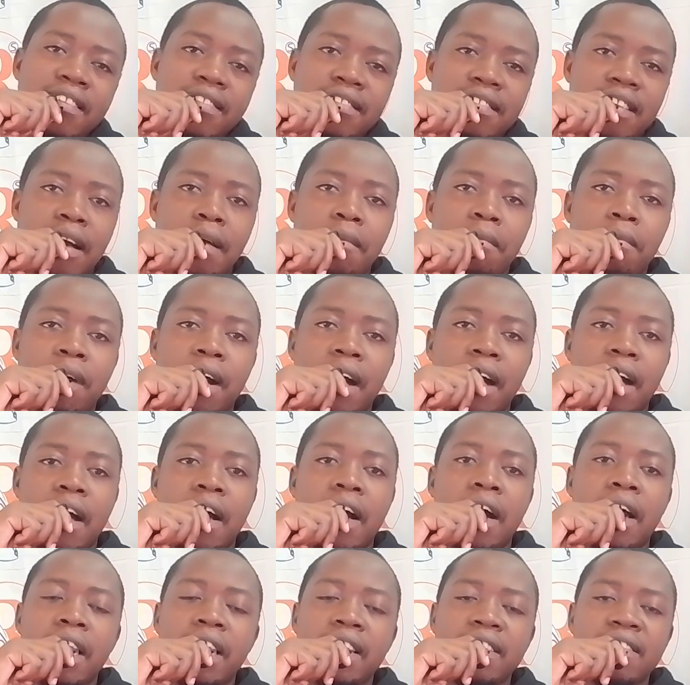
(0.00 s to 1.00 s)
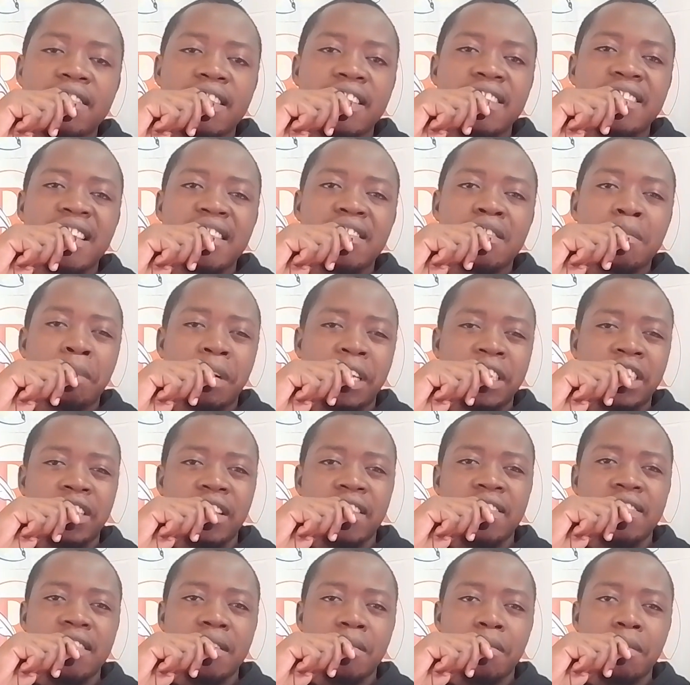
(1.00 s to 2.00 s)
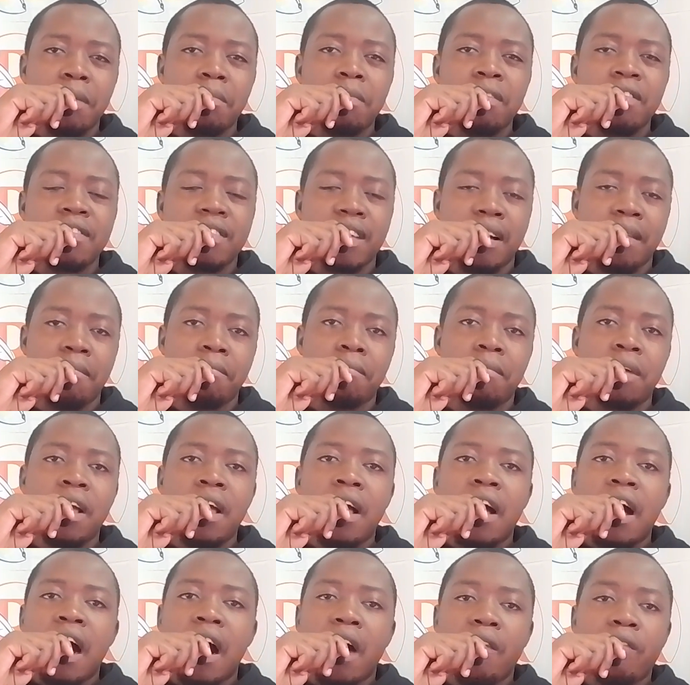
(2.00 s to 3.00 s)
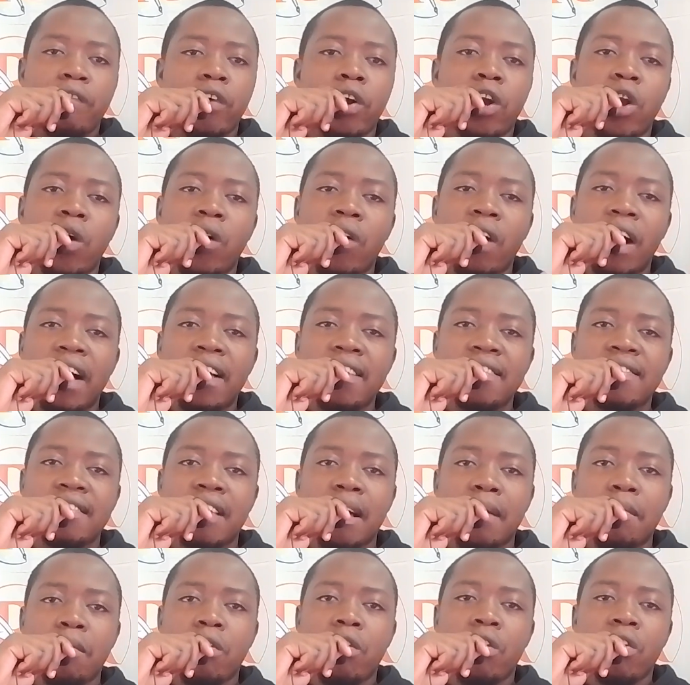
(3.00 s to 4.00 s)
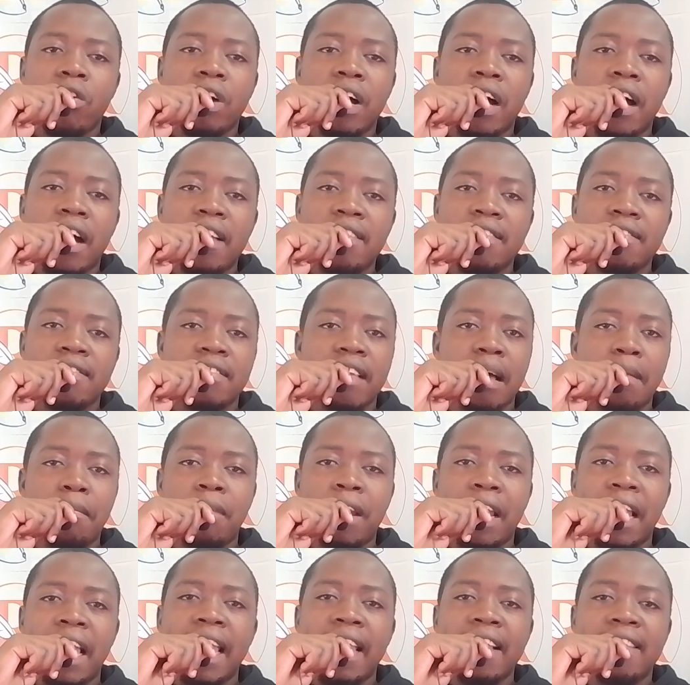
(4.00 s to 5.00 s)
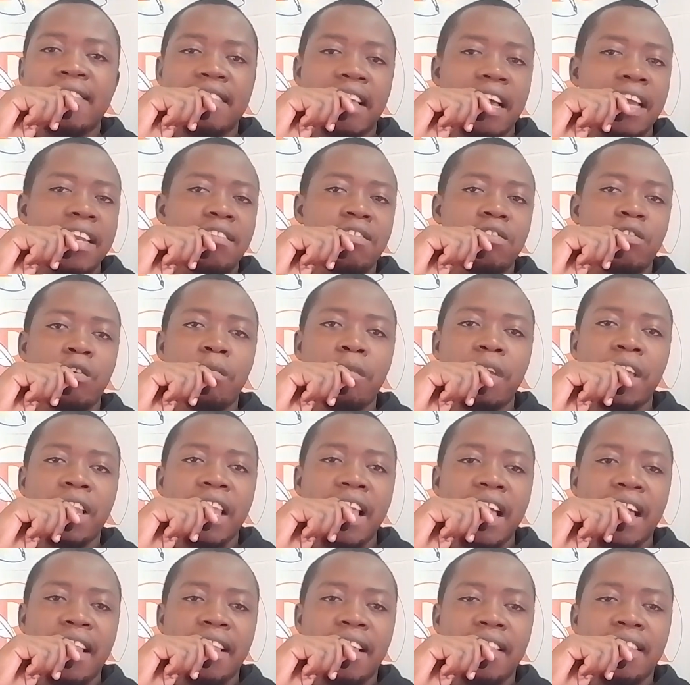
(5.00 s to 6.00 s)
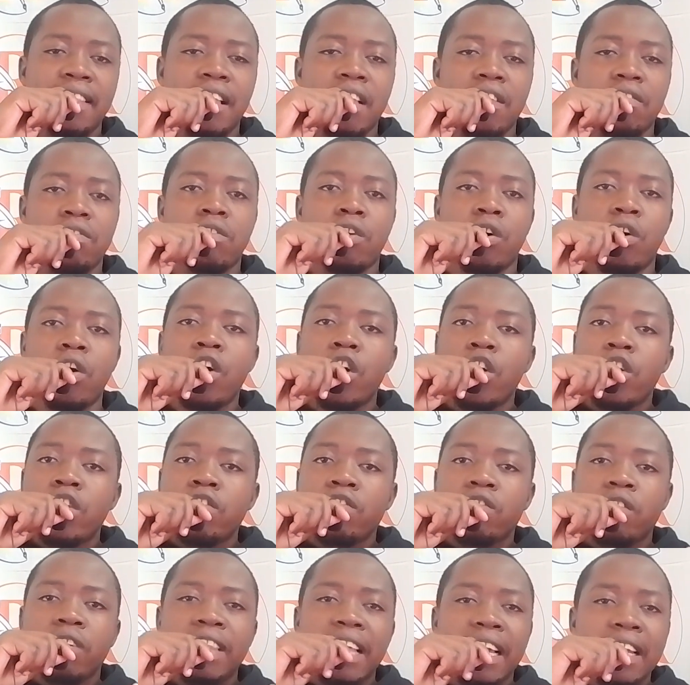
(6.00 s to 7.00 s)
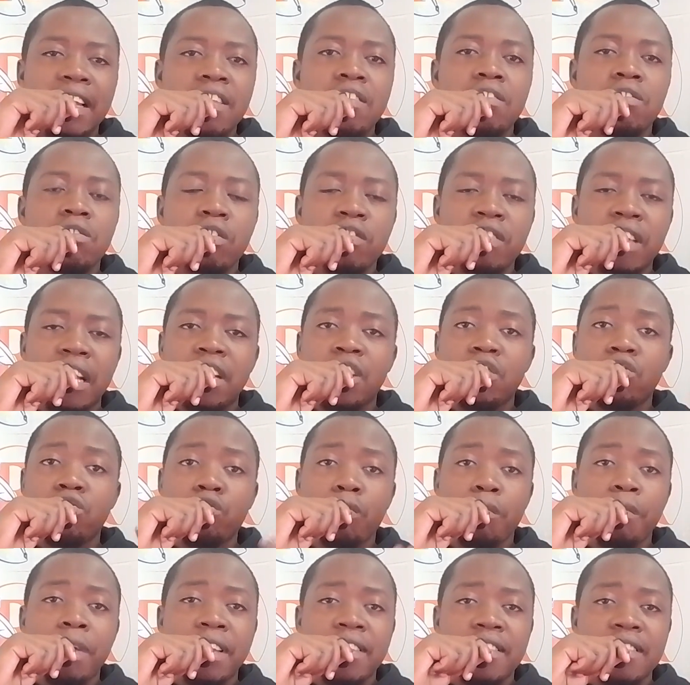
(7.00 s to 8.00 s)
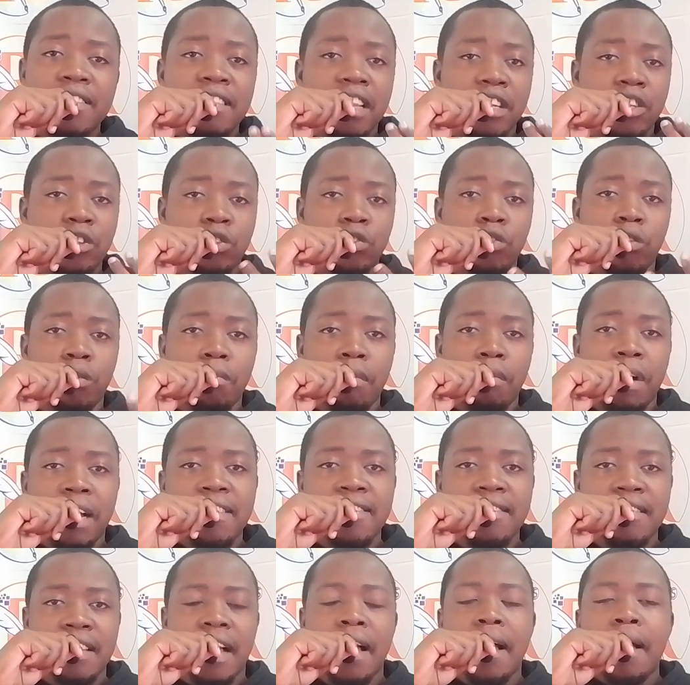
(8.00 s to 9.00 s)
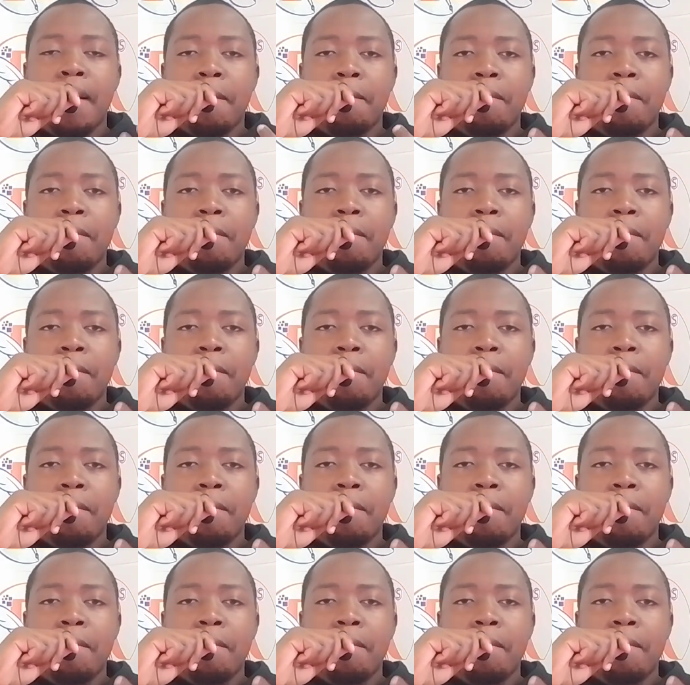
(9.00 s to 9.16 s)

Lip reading: some let's say just purchasing maybe some followers, some likes, and so many other things. So those are the 2 metrics that you should master.